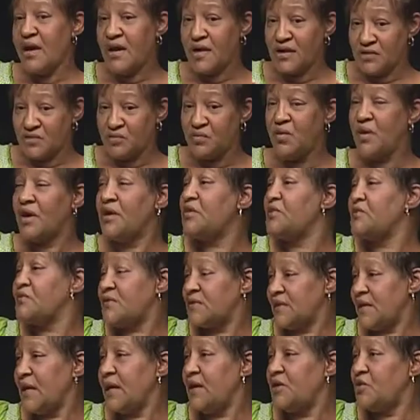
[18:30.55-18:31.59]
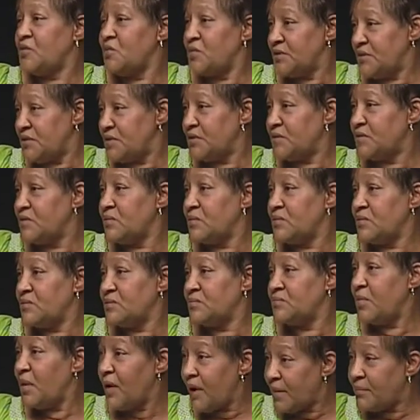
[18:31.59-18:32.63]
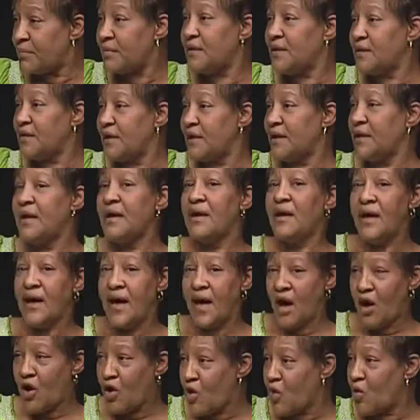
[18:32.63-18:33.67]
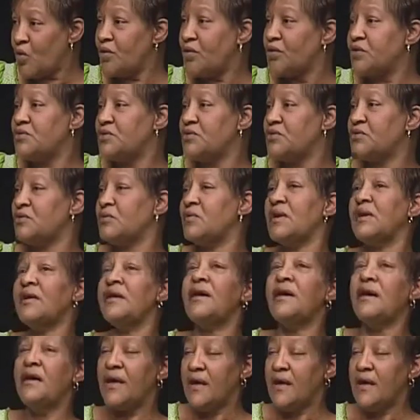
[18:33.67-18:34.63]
It's what you say you would do publicly I hold you to it.